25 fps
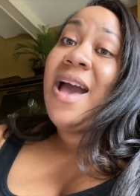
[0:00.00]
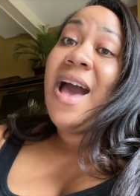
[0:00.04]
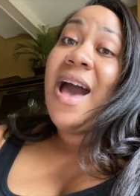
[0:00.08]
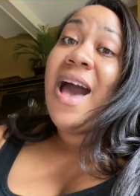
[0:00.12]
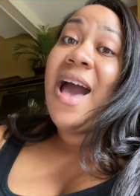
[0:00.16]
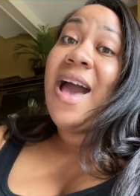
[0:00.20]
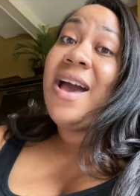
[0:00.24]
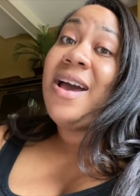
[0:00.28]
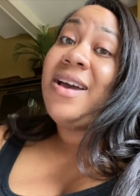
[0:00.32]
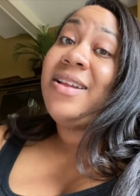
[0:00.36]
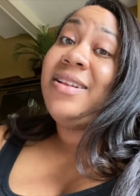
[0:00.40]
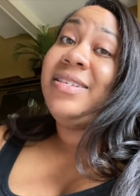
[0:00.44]

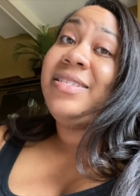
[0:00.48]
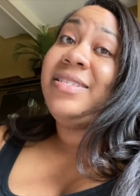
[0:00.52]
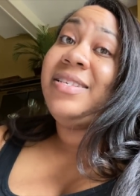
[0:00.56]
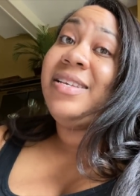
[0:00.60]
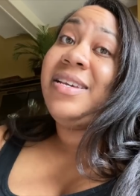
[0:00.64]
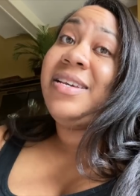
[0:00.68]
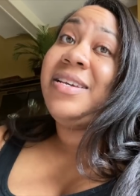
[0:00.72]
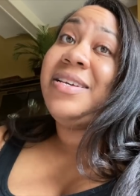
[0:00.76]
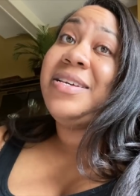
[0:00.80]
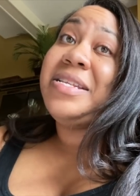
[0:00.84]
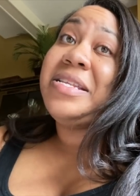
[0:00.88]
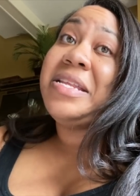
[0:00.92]
I honestly
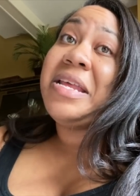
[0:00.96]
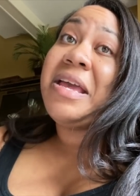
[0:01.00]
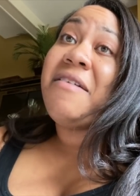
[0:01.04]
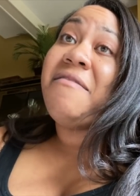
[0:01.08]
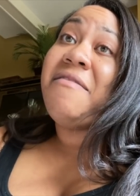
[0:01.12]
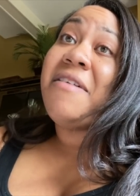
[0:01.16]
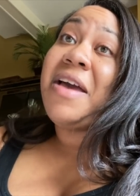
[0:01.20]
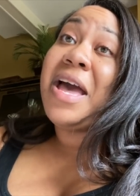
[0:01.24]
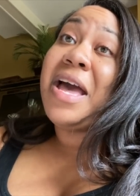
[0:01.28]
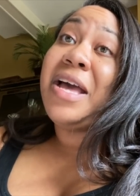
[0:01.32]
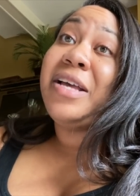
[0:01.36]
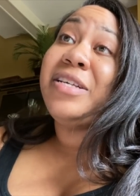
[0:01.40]
couldn't
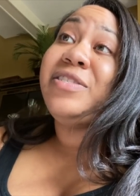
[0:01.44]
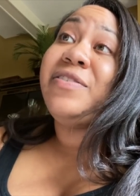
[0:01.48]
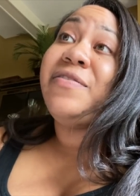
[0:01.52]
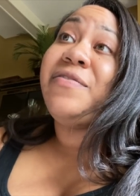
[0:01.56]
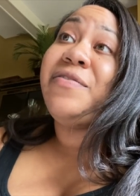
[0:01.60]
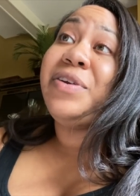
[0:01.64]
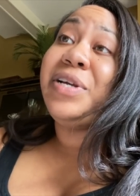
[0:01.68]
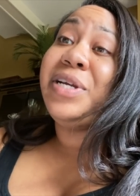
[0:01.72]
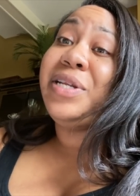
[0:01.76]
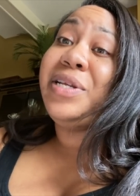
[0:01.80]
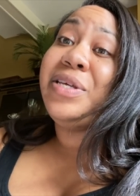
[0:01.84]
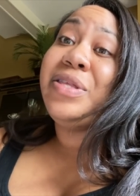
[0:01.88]
have asked
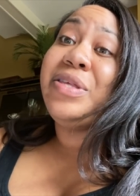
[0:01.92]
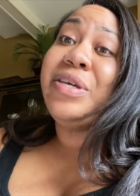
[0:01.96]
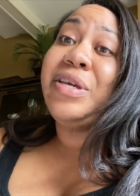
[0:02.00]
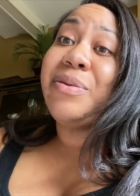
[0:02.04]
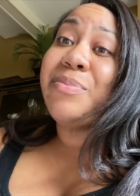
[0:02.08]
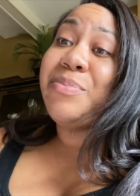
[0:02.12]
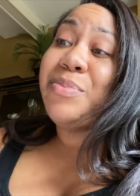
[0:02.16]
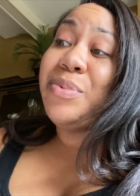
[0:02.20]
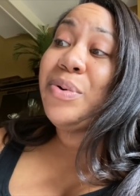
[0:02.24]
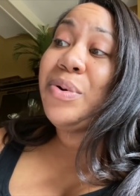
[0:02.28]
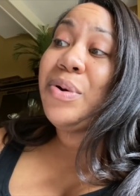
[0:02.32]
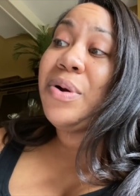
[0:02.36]
for
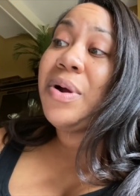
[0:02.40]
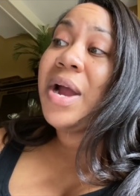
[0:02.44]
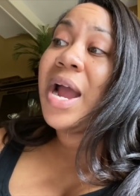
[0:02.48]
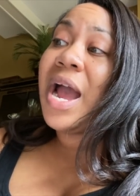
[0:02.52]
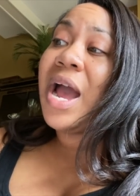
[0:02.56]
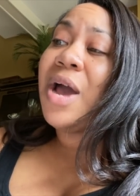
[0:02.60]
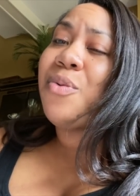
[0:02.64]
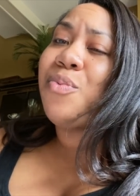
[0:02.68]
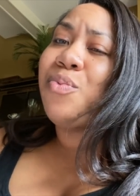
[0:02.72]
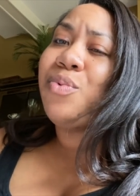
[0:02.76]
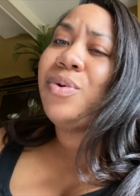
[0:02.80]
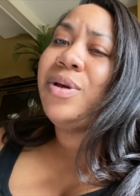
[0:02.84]
anything more.
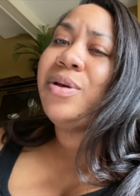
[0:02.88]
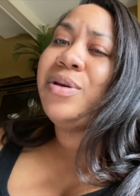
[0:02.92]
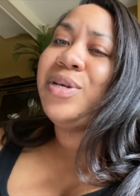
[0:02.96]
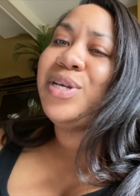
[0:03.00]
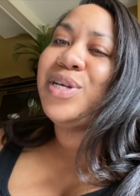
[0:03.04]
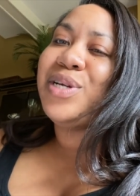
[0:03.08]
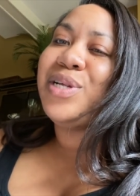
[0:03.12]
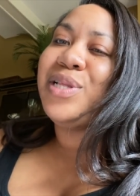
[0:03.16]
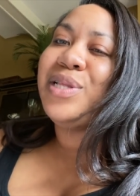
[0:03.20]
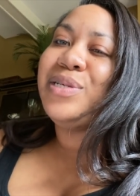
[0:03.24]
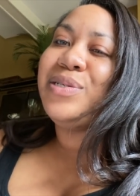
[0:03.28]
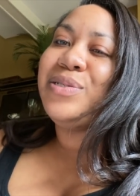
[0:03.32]
I will
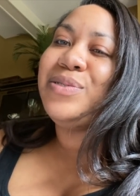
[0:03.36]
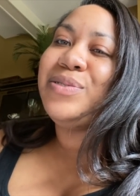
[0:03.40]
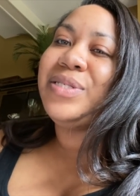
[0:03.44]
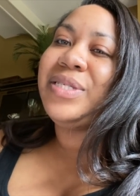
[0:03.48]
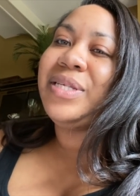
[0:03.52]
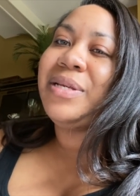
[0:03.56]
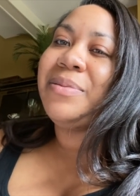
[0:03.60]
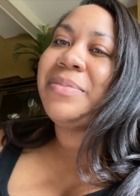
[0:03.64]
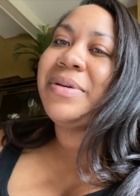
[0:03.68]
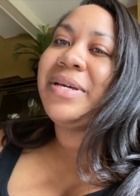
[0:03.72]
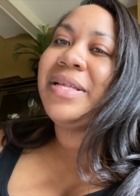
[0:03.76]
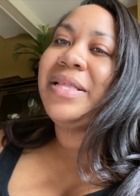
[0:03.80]
include
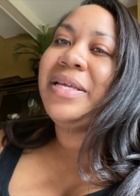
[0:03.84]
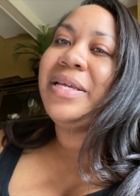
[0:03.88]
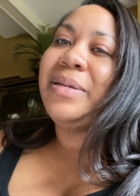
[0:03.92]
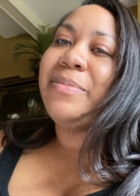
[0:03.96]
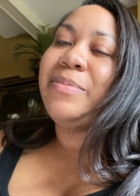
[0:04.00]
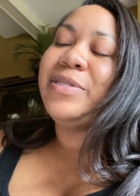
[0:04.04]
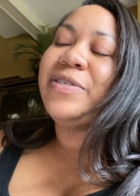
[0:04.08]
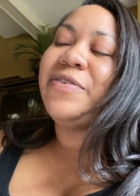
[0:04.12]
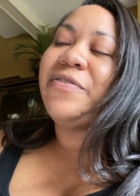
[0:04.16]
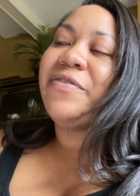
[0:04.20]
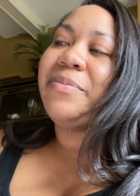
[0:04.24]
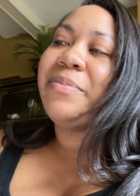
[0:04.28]
some
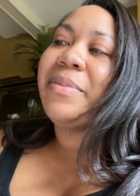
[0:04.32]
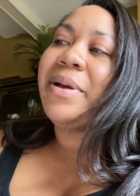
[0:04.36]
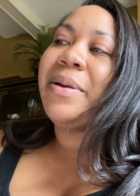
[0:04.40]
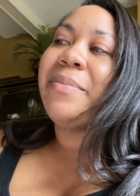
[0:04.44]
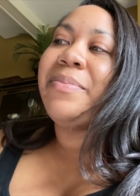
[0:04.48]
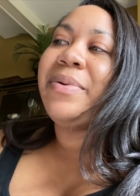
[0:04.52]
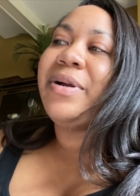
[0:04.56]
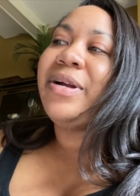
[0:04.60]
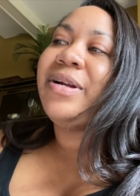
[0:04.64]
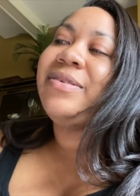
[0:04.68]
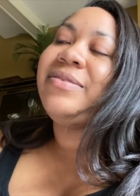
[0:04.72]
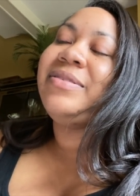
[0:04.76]
clips from my
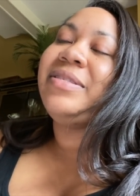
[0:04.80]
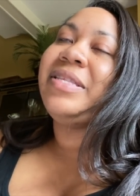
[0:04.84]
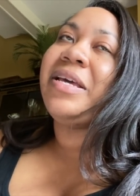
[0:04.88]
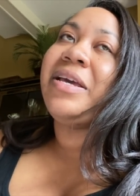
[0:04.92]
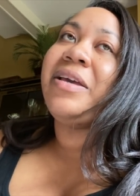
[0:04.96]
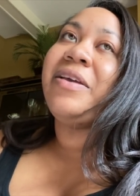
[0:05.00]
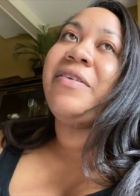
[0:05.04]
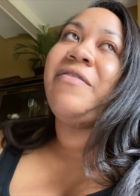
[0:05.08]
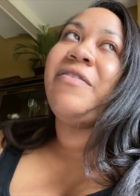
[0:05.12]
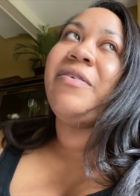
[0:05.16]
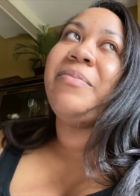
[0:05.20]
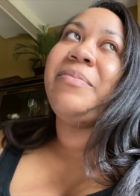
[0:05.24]

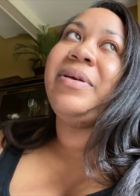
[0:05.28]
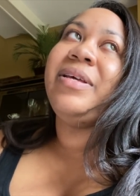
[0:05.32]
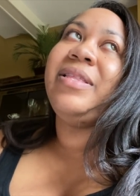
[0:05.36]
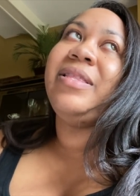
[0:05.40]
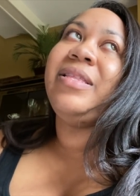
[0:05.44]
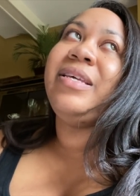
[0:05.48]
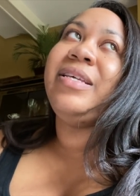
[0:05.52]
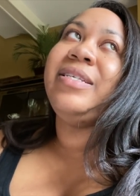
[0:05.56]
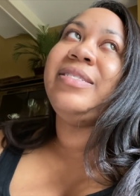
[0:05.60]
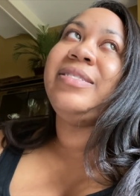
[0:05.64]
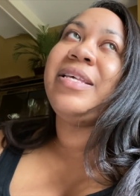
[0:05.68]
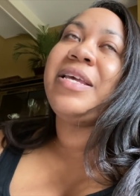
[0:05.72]
birthday, from at
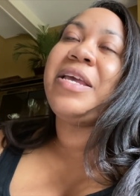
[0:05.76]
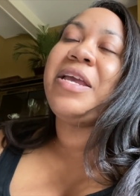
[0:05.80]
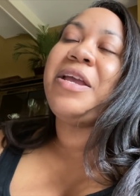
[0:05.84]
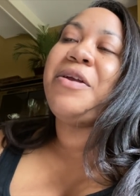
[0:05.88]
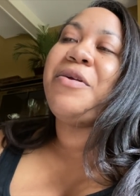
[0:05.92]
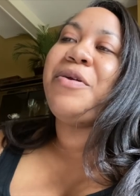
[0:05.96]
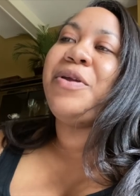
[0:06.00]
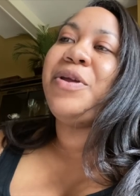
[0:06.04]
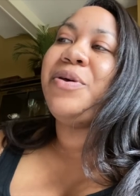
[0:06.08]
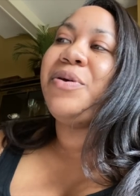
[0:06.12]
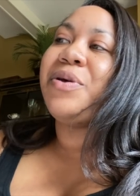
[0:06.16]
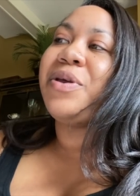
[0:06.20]
least the
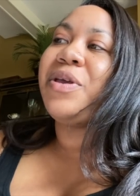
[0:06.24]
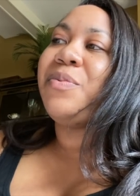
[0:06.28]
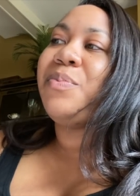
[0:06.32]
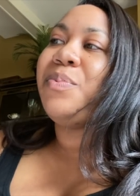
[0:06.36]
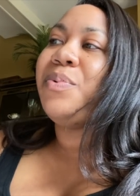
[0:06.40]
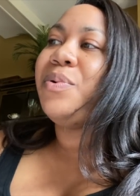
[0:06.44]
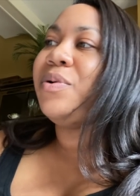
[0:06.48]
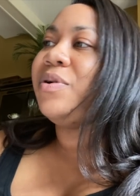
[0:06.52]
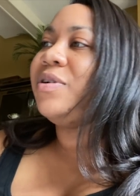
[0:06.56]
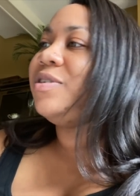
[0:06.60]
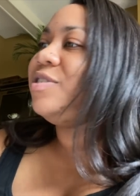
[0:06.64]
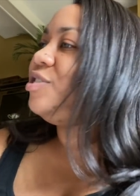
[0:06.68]
karaoke
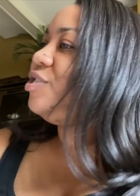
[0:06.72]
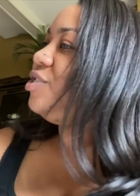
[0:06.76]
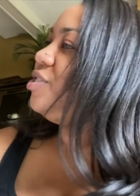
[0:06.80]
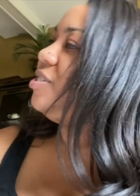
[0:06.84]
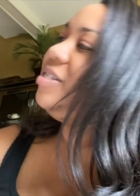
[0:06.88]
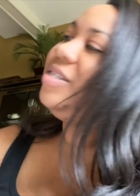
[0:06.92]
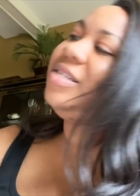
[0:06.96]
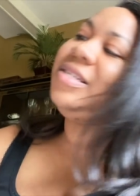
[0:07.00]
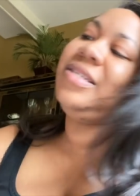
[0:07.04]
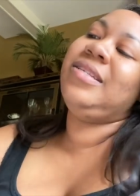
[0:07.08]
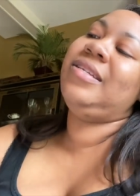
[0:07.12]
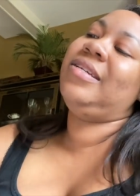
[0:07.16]

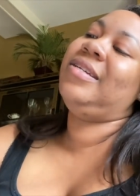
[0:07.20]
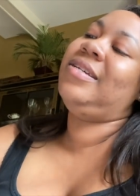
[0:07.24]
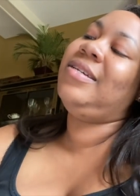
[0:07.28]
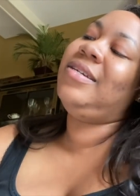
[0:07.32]
portion,